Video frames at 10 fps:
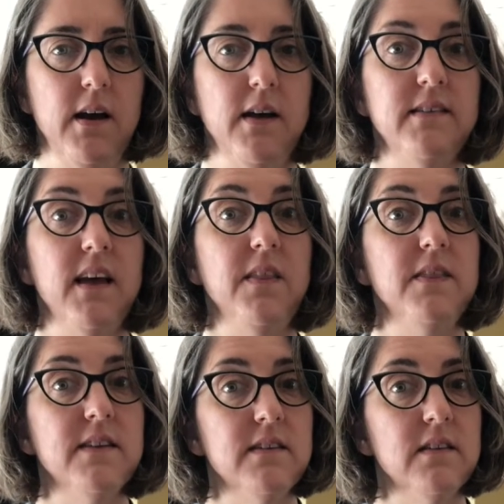Say,
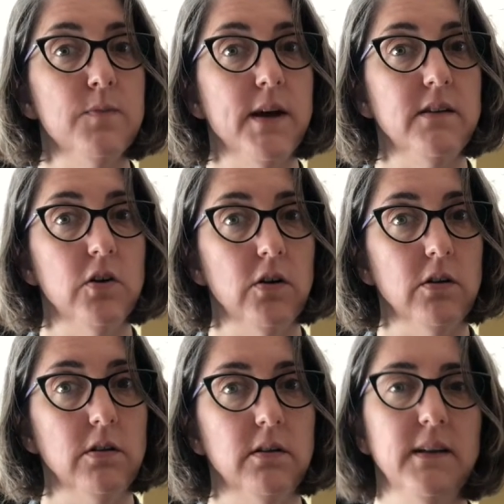this is my
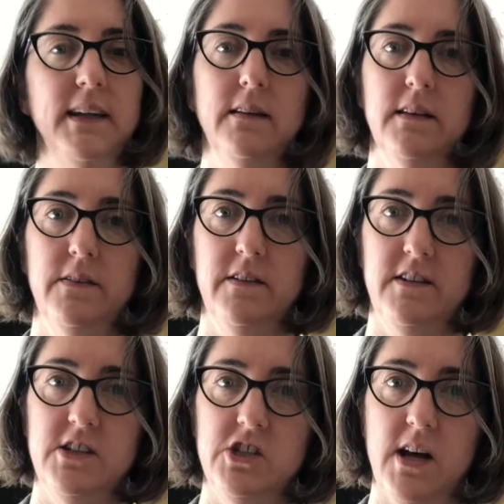turtle. He lives
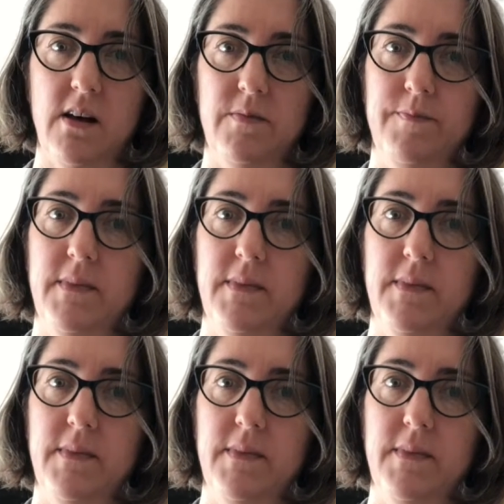in a shell.